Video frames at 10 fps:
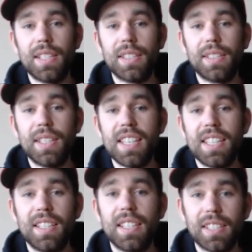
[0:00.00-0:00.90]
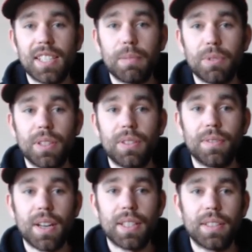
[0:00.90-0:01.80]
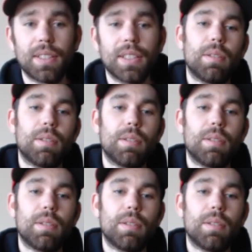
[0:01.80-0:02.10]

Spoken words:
to see, easy to set up with a device.